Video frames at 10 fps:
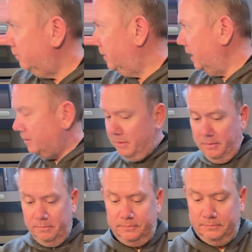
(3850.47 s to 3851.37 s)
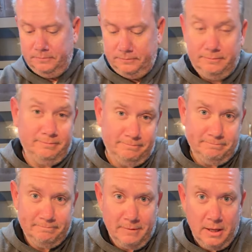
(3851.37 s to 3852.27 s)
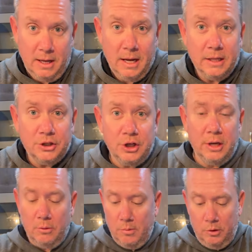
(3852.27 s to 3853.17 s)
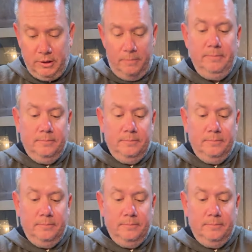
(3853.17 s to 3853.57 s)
Thanks, babe. And then shake it one more time.